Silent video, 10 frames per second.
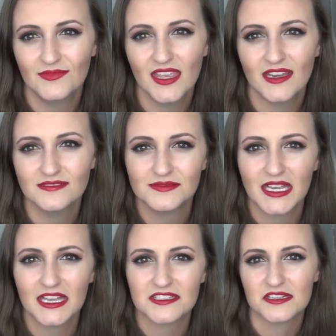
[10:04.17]
Yeah,
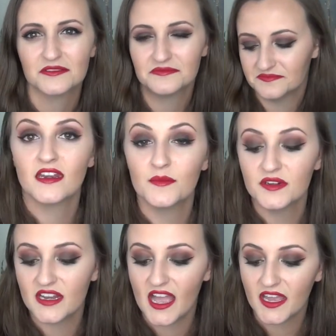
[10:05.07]
I guess so.
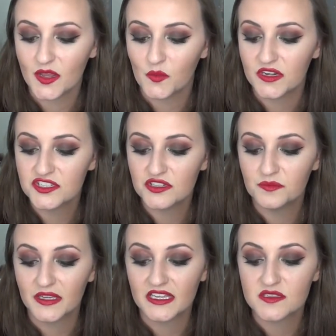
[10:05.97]
Number nine, what is your
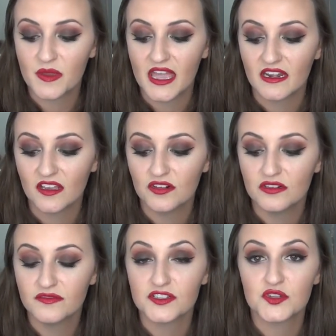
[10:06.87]
biggest panning
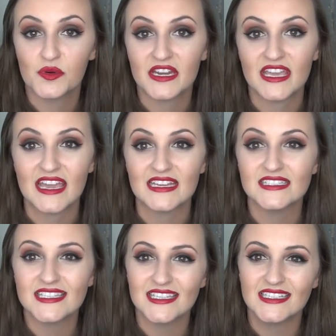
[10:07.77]
goal for twenty
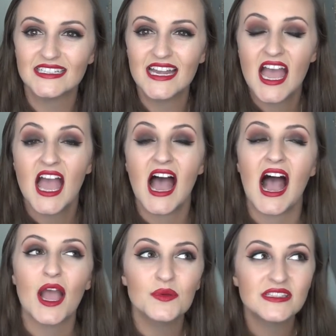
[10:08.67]
eighteen?
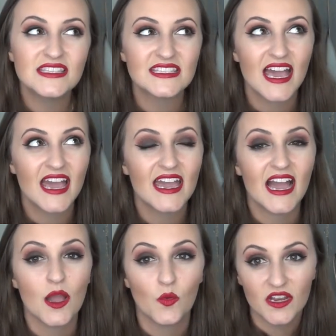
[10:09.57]
I would say
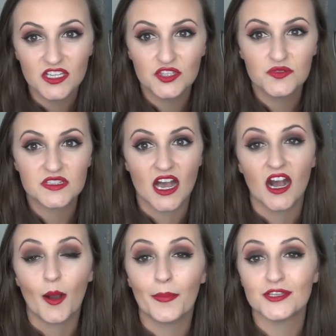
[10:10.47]
I want to use
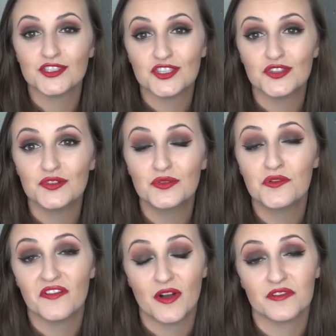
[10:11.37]
up
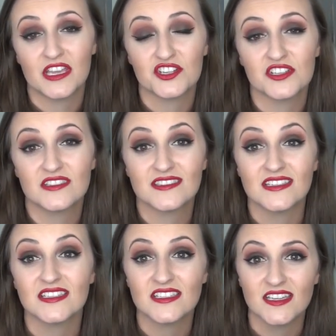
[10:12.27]
two foundations
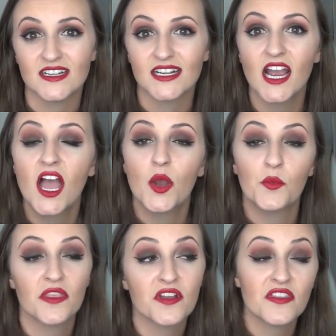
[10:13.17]
this year,
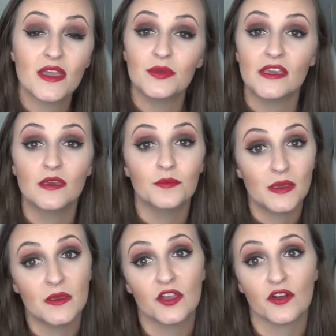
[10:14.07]
whether they be
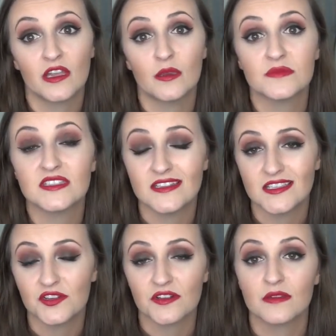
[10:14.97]
B B creams, C
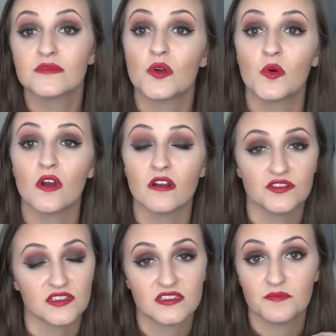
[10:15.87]
C creams, or
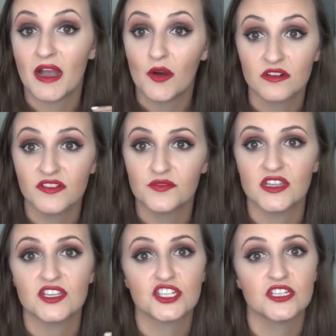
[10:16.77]
just powder
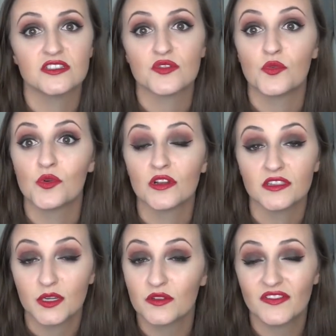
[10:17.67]
foundations or
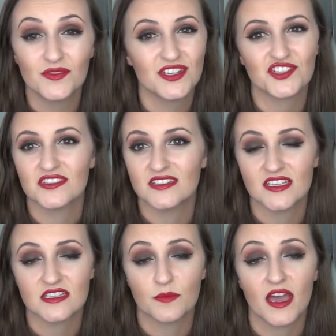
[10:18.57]
liquid foundations, it
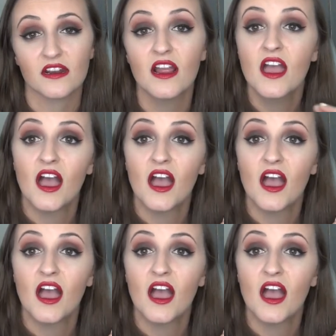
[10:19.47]
doesn't matter.